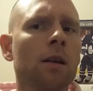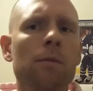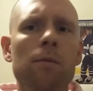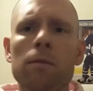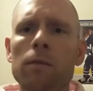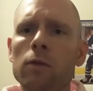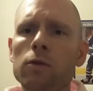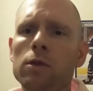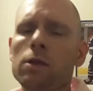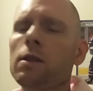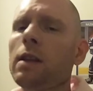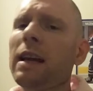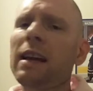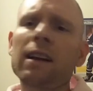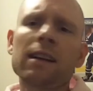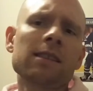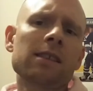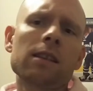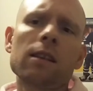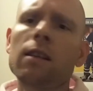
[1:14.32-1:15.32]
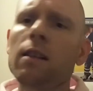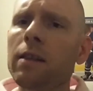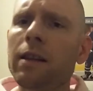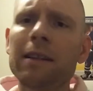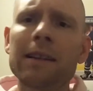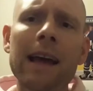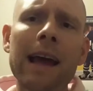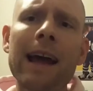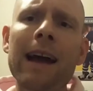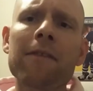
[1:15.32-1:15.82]
Most they consider the
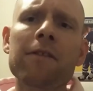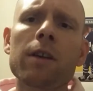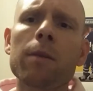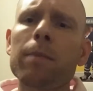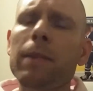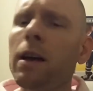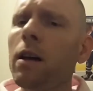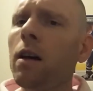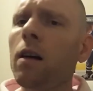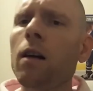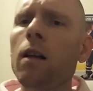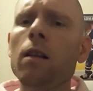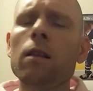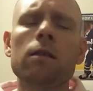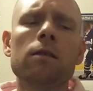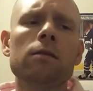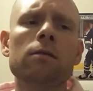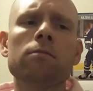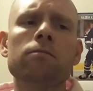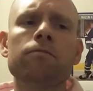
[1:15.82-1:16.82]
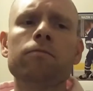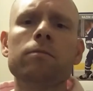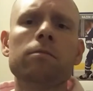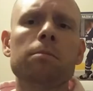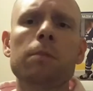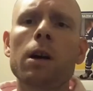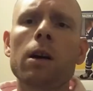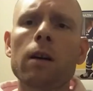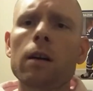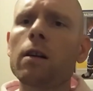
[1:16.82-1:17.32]
day after pill,
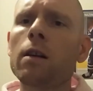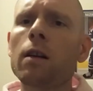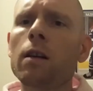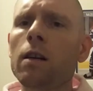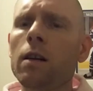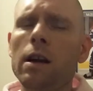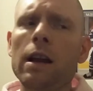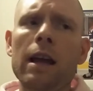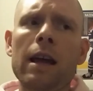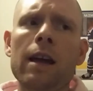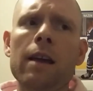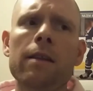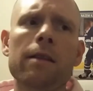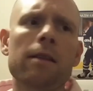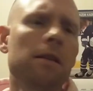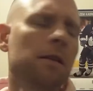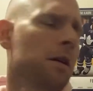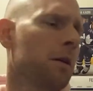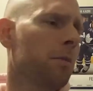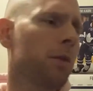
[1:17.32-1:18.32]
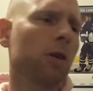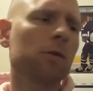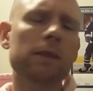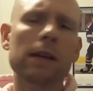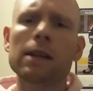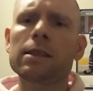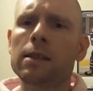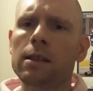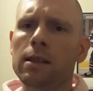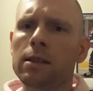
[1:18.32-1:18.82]
murder, and
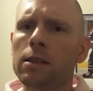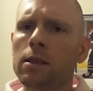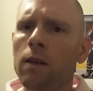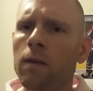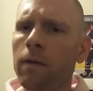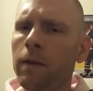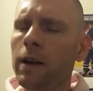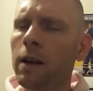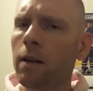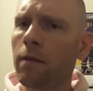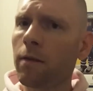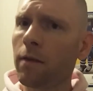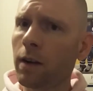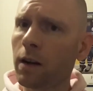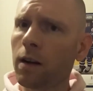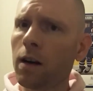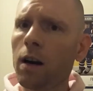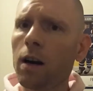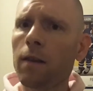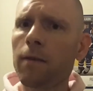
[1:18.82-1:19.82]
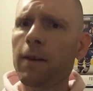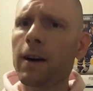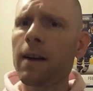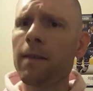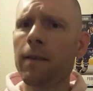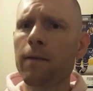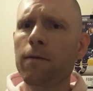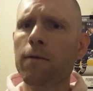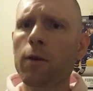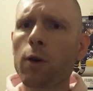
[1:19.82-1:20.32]
protest at Sofia Vergara for
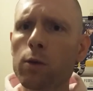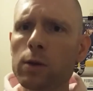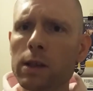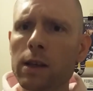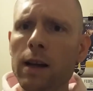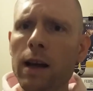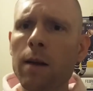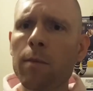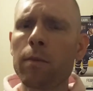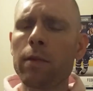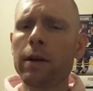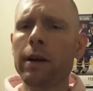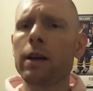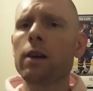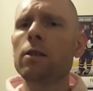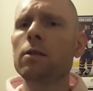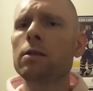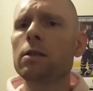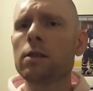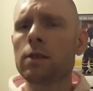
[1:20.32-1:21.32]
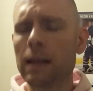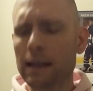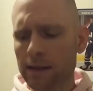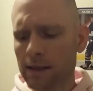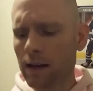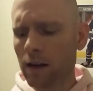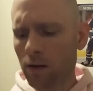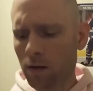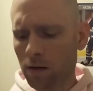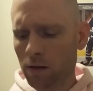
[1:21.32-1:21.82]
having frozen embryos. That's
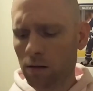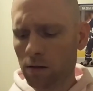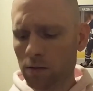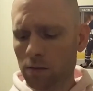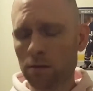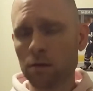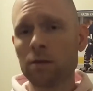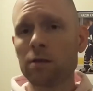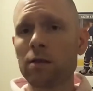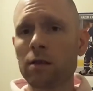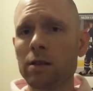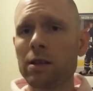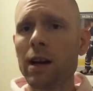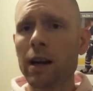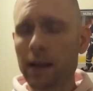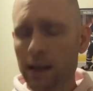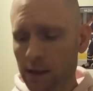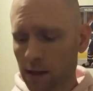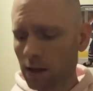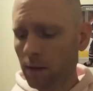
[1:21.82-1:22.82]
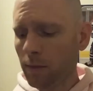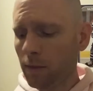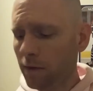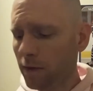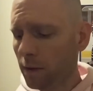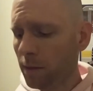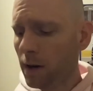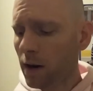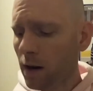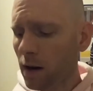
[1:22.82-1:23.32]
how nutty some of
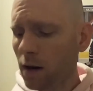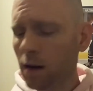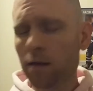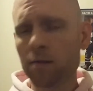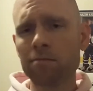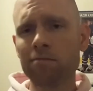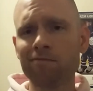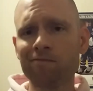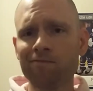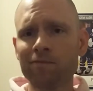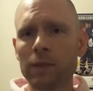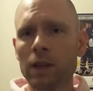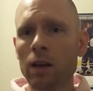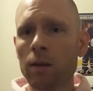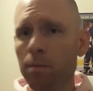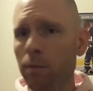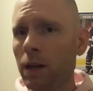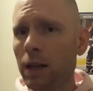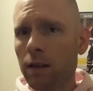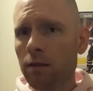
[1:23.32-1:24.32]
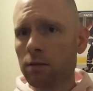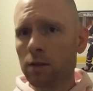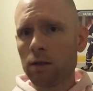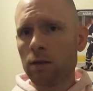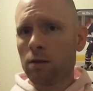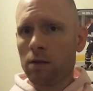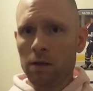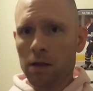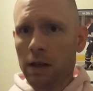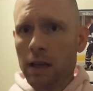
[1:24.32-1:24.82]
them are. But
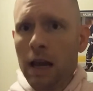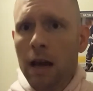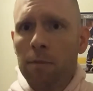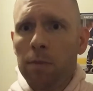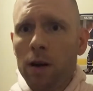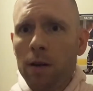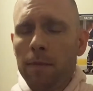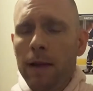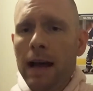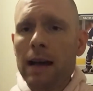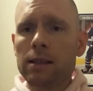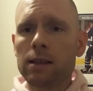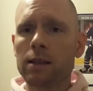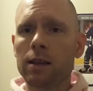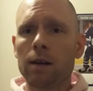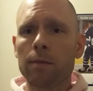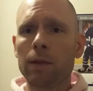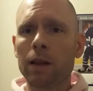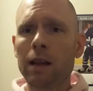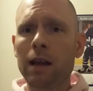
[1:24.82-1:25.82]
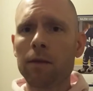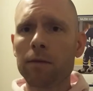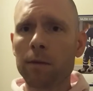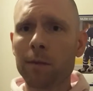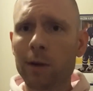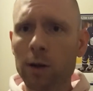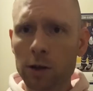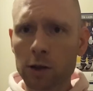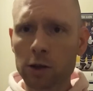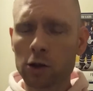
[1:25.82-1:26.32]
can't put it past them. A lot of
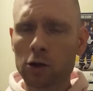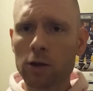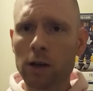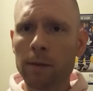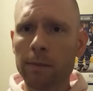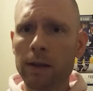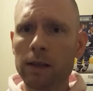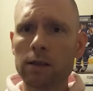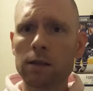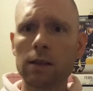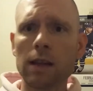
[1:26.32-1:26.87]
them are extremists.